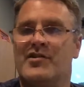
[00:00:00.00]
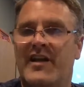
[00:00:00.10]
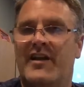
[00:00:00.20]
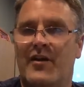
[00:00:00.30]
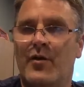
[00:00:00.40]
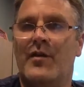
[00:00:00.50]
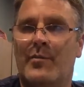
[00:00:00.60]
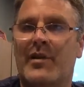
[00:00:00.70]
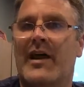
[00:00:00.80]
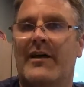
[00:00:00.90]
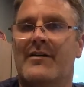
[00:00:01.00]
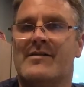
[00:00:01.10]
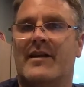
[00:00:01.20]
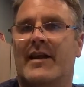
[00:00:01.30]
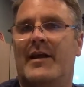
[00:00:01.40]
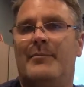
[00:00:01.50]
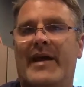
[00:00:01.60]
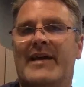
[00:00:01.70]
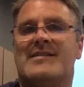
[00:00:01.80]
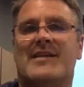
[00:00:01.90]
He knew the players and, and
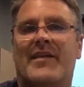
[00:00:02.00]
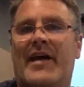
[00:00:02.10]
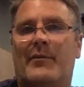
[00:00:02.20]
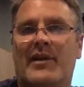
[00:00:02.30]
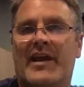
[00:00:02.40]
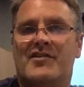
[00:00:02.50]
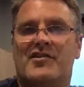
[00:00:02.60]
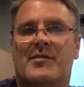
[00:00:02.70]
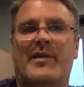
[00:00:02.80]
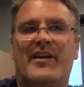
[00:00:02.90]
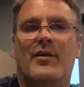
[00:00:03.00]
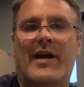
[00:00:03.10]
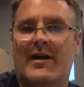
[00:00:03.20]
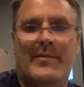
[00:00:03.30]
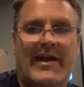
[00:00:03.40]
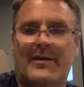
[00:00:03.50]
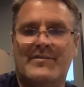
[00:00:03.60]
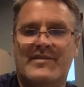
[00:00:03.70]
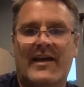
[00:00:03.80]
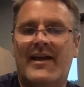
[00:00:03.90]
based on that relationship, he knew how to make them
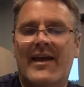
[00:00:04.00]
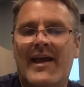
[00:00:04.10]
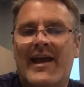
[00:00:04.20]
tick.